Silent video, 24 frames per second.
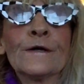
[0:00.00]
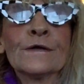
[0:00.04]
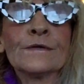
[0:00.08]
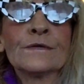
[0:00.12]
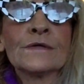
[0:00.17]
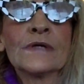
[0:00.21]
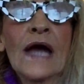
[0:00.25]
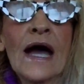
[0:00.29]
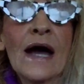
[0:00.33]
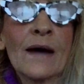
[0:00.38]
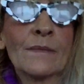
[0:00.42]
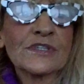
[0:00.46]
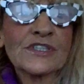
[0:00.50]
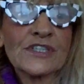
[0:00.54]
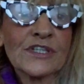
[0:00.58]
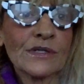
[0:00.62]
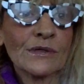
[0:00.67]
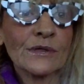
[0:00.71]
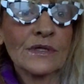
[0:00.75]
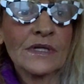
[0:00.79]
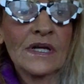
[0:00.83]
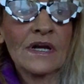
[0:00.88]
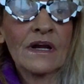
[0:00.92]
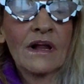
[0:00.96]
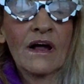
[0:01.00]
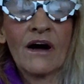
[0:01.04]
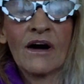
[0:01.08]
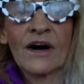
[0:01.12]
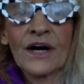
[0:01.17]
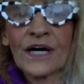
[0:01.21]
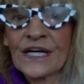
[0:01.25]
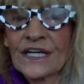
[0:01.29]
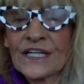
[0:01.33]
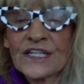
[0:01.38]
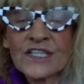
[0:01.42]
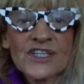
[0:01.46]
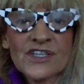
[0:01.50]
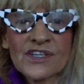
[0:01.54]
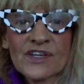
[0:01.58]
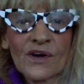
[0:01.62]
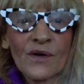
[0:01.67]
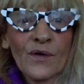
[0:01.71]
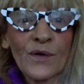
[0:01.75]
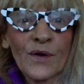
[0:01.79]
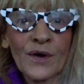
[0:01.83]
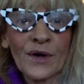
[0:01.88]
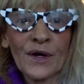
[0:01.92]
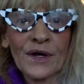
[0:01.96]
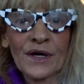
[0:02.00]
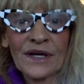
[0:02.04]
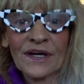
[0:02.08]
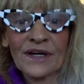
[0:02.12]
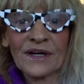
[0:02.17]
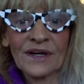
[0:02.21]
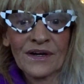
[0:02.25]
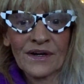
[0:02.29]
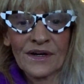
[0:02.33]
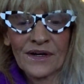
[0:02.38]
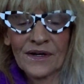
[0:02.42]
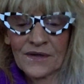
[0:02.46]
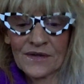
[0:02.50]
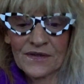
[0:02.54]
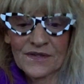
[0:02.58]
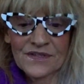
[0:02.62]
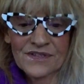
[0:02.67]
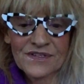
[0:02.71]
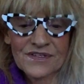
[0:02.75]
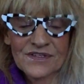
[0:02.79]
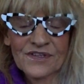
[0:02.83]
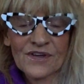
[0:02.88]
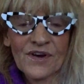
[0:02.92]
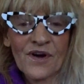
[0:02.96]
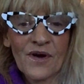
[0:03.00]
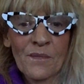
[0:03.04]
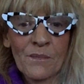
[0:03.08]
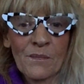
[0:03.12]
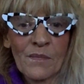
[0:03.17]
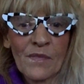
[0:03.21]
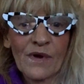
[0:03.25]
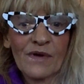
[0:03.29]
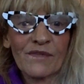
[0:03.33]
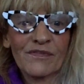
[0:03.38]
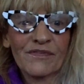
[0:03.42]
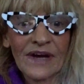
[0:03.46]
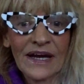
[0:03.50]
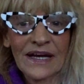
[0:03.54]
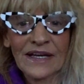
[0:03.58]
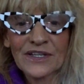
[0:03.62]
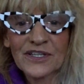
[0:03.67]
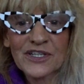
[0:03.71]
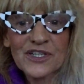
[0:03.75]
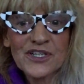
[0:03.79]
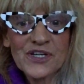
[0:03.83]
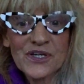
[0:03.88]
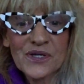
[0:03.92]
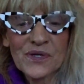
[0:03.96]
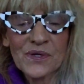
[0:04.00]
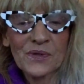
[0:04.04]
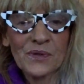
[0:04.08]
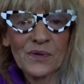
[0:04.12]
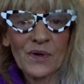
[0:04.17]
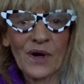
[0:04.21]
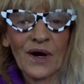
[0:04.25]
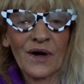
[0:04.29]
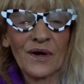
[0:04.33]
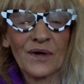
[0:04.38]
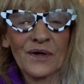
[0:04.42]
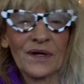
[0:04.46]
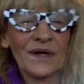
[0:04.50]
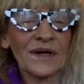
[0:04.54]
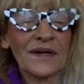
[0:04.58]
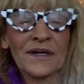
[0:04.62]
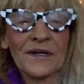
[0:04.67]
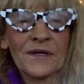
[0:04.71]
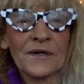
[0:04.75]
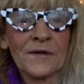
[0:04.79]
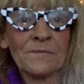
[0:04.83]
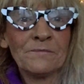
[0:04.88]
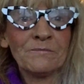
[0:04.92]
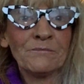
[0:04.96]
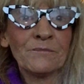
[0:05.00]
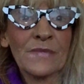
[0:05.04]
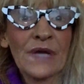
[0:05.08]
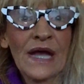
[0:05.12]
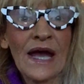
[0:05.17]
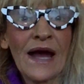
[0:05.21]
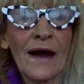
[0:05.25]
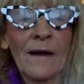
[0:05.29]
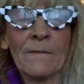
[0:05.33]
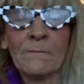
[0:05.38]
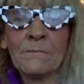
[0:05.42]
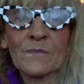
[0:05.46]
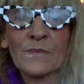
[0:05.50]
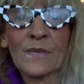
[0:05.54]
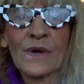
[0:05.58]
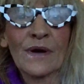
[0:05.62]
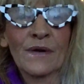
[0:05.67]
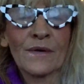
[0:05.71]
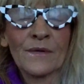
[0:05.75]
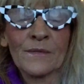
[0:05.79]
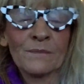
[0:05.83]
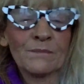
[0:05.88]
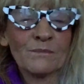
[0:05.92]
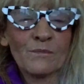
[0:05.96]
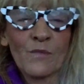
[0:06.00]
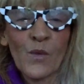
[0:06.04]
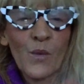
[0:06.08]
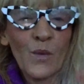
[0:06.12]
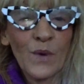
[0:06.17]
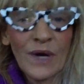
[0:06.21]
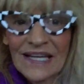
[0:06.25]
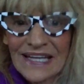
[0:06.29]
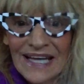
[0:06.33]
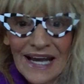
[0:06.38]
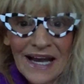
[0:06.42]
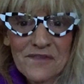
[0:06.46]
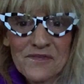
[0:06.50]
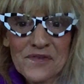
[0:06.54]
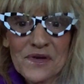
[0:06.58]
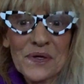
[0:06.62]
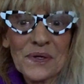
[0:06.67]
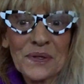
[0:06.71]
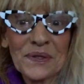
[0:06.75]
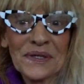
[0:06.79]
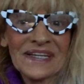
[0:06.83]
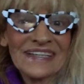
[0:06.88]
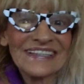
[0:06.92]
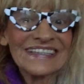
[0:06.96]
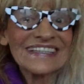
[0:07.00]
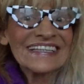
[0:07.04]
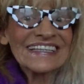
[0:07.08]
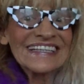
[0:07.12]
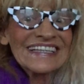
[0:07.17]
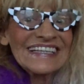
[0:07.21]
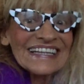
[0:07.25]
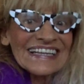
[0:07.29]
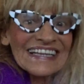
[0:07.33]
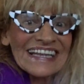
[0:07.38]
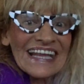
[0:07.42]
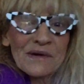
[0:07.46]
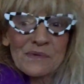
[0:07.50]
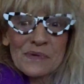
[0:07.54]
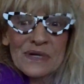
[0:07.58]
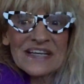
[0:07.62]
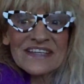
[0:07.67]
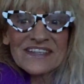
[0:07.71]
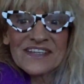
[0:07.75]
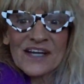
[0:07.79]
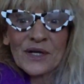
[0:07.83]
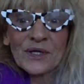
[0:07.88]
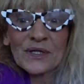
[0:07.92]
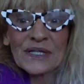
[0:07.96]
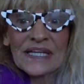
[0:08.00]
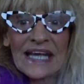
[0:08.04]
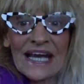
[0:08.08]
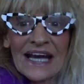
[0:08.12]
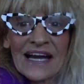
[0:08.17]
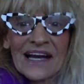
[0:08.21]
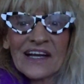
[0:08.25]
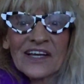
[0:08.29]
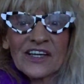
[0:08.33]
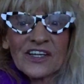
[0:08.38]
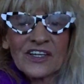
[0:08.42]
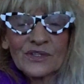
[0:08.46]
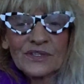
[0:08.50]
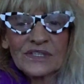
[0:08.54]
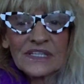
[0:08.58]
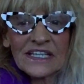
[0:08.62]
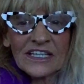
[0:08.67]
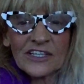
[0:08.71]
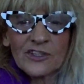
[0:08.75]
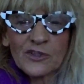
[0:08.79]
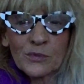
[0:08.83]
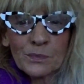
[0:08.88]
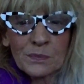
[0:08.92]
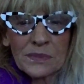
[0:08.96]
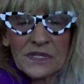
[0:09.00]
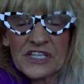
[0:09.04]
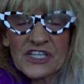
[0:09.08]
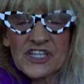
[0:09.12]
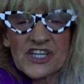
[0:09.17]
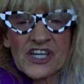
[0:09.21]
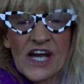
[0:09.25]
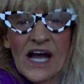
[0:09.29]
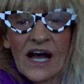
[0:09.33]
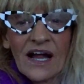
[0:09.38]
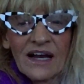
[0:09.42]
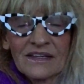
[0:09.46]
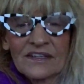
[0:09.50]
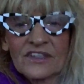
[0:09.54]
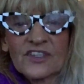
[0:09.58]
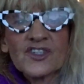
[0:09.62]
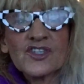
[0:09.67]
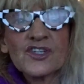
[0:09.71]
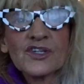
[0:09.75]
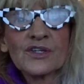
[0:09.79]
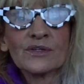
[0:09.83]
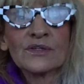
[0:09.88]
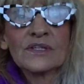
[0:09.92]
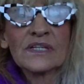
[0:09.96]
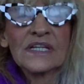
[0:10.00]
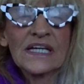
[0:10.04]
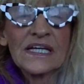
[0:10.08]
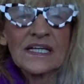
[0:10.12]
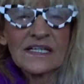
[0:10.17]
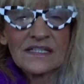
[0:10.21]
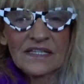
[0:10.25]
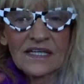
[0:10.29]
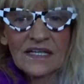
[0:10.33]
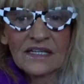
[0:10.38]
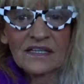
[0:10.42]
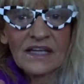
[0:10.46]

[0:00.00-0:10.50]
yeah, material arts, or some feng shui, or yeah, whatever there is out there, you need to be challenged. You need